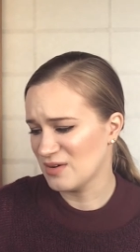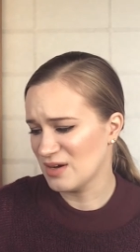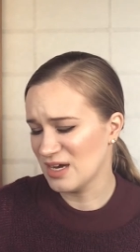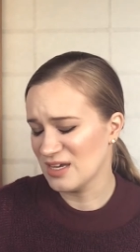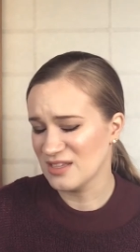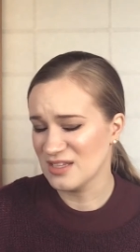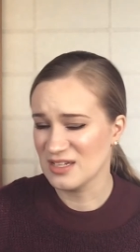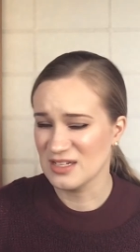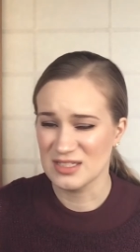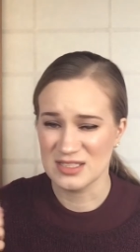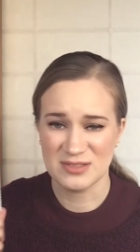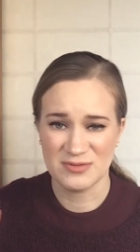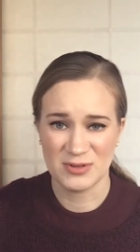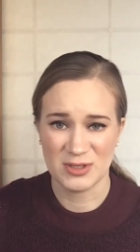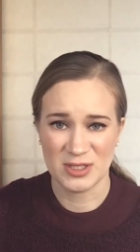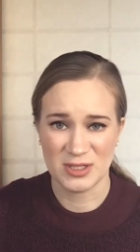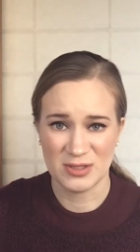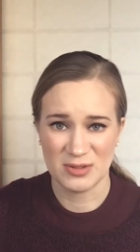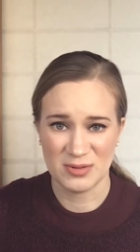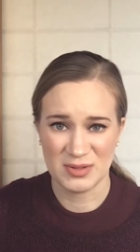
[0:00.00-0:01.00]
I think it's
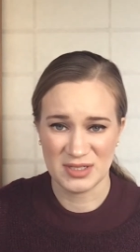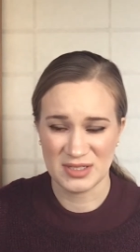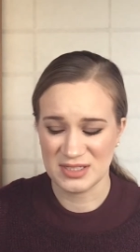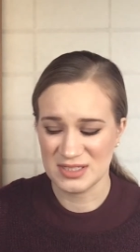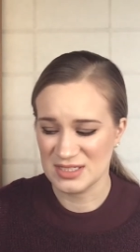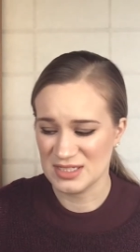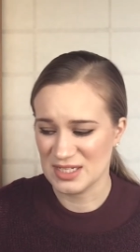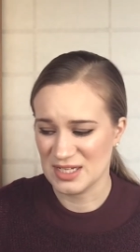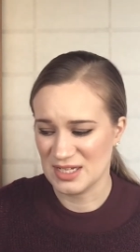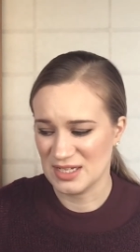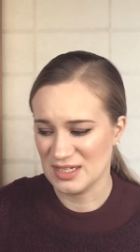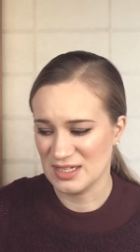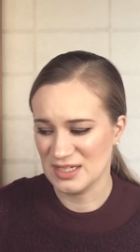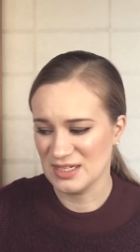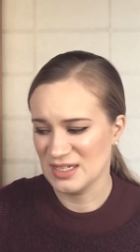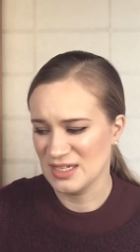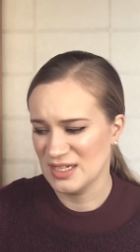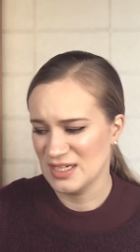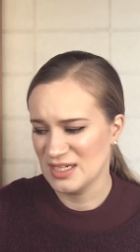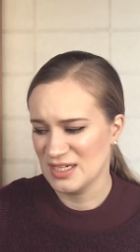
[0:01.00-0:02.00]
for oily skin.
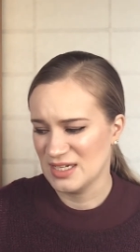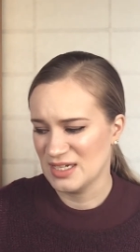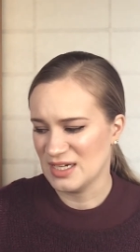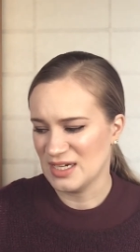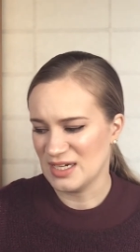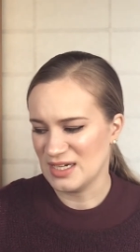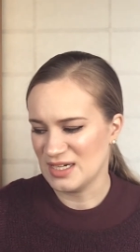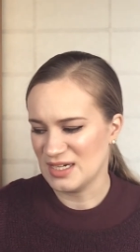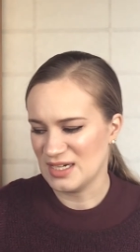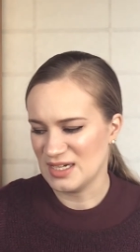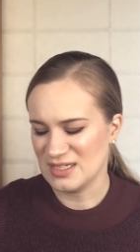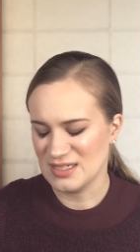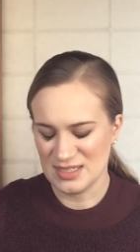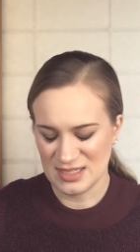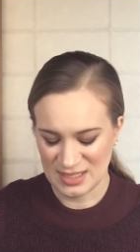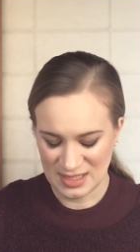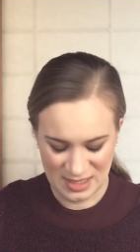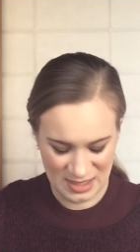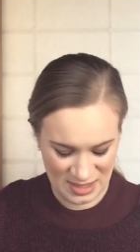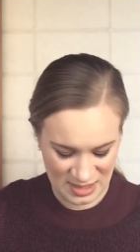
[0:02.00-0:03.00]
I
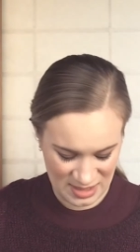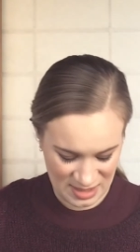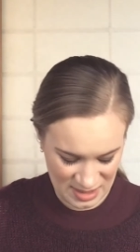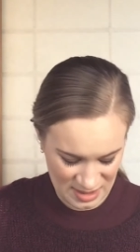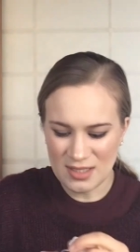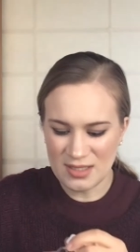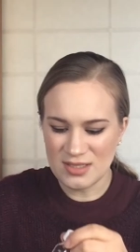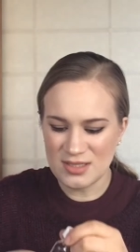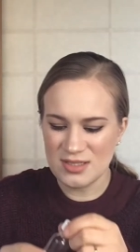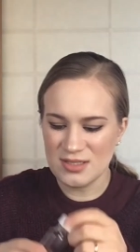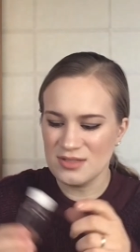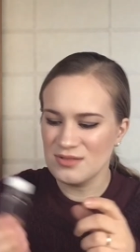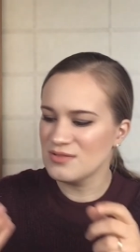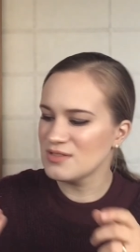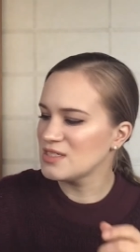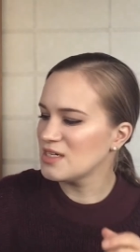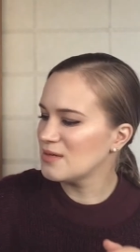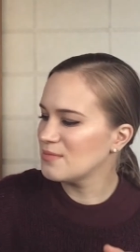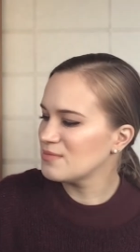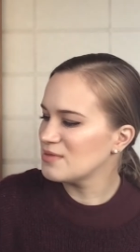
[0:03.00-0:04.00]
didn't like that. I also used
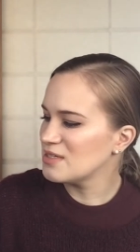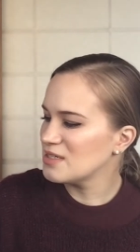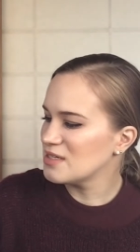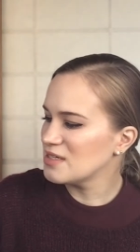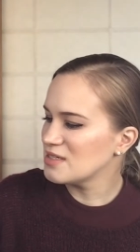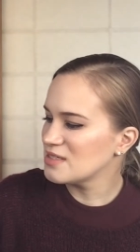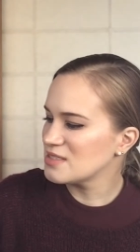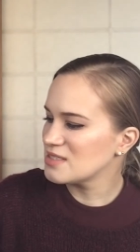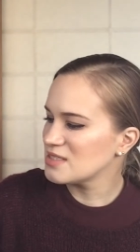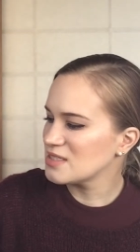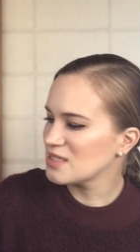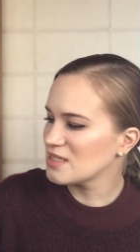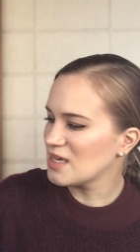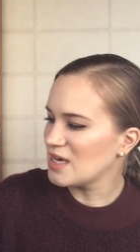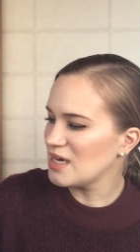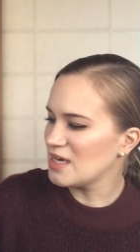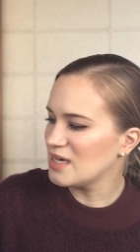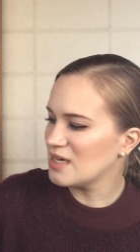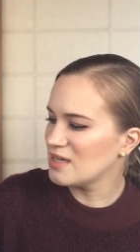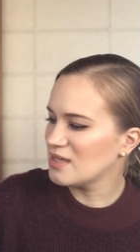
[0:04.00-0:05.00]
up this
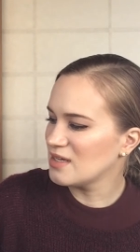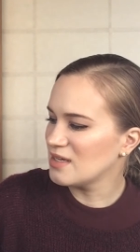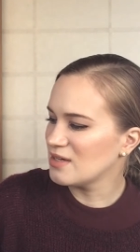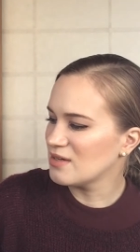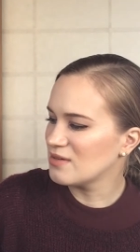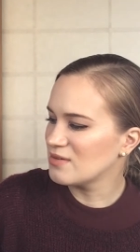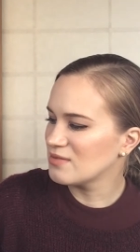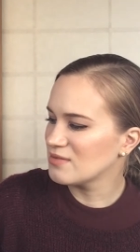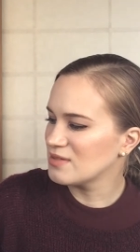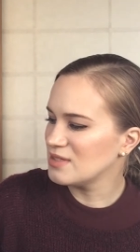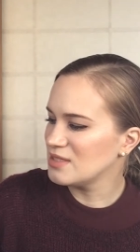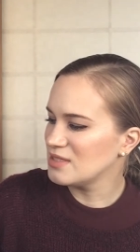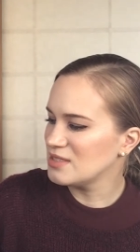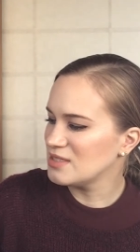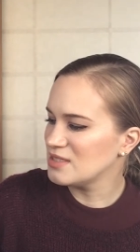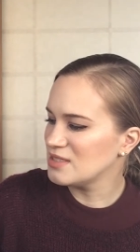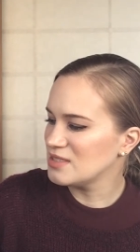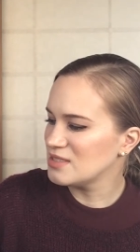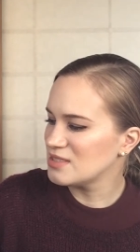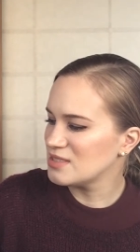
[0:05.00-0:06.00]
Kale and Green
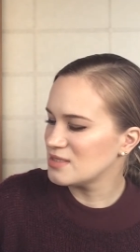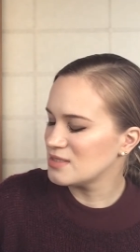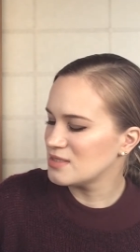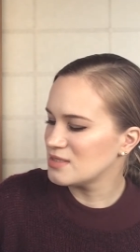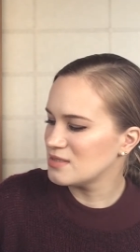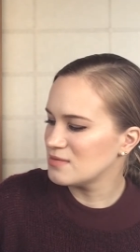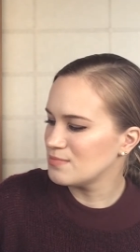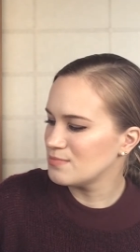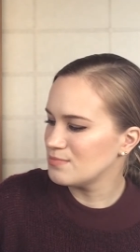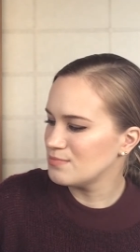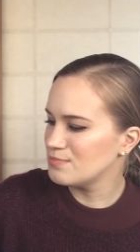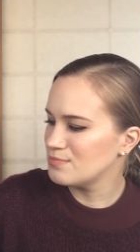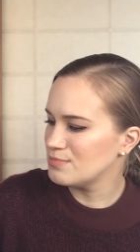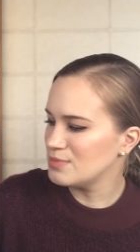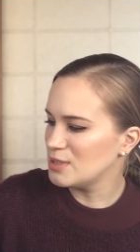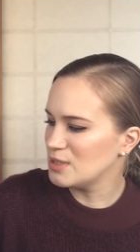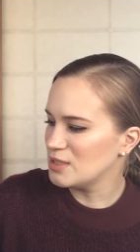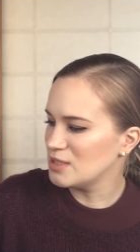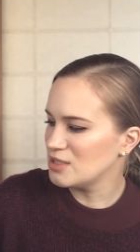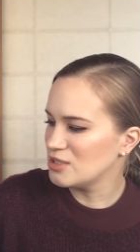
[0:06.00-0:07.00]
Tea
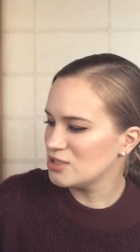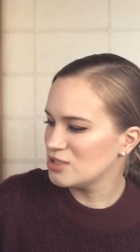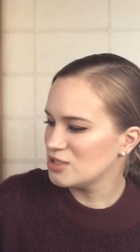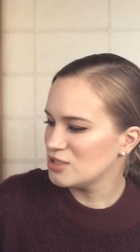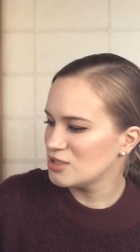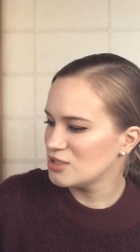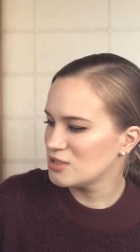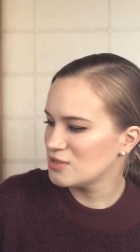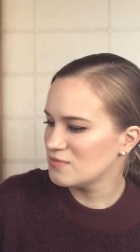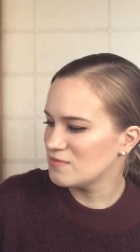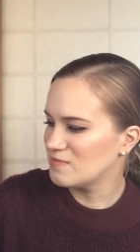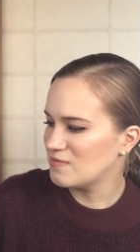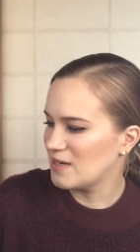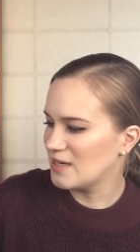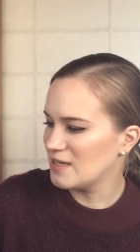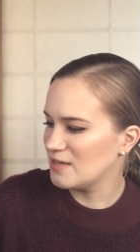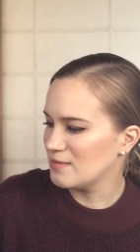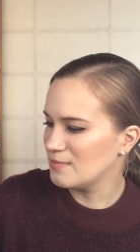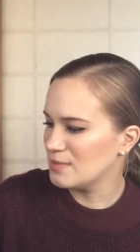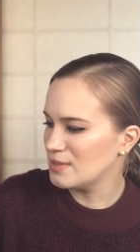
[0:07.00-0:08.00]
Spinach
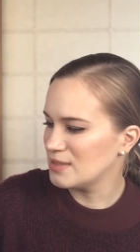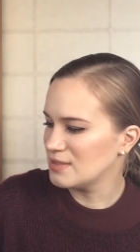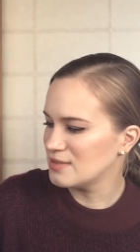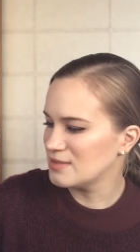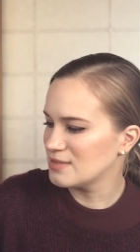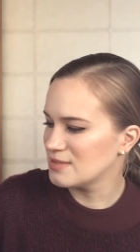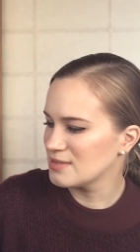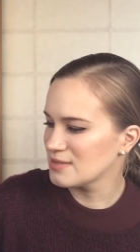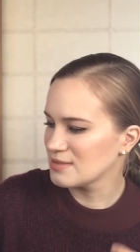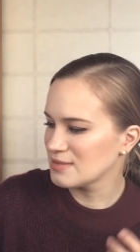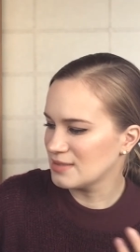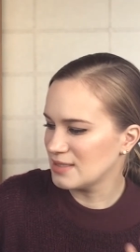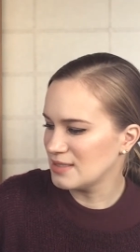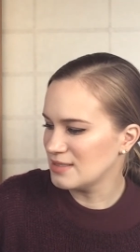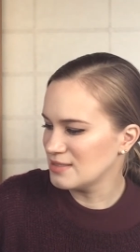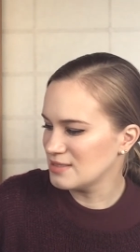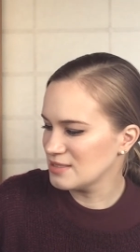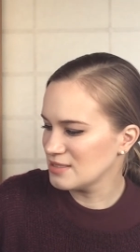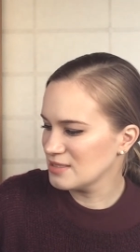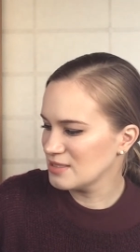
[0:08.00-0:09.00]
Vitamins
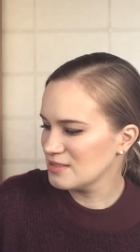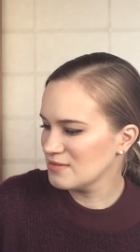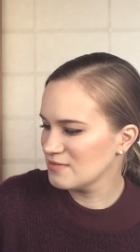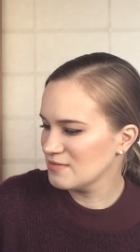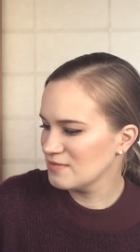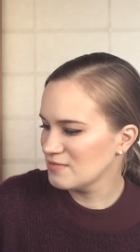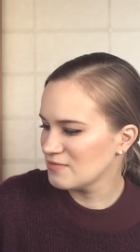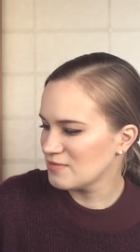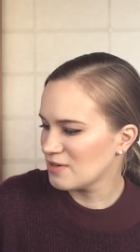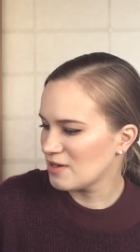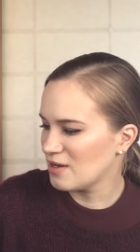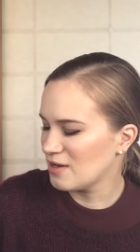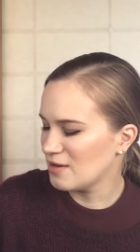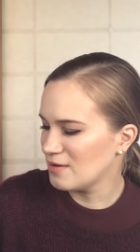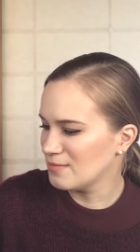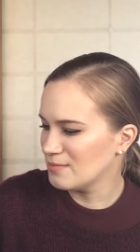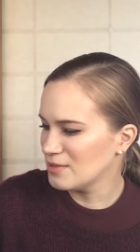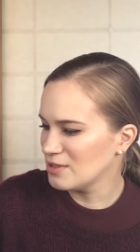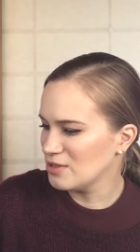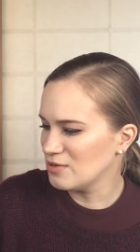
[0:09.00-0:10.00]
Cleanser
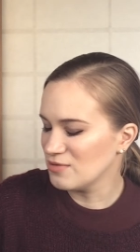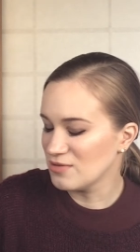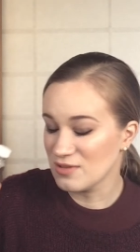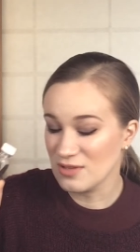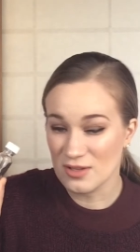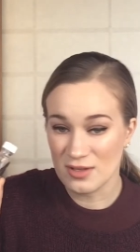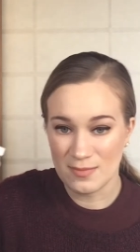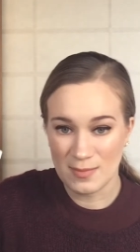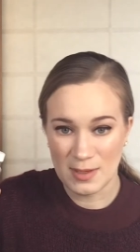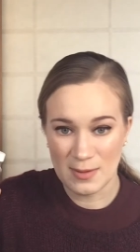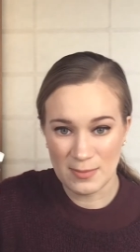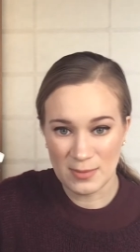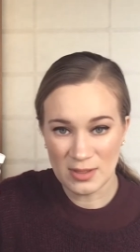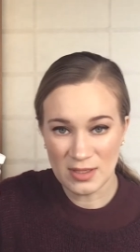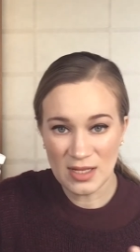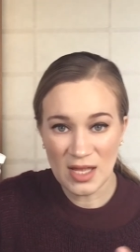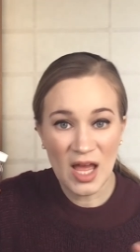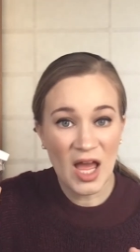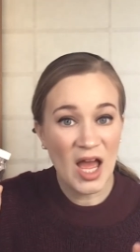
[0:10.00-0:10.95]
from Youth to the People.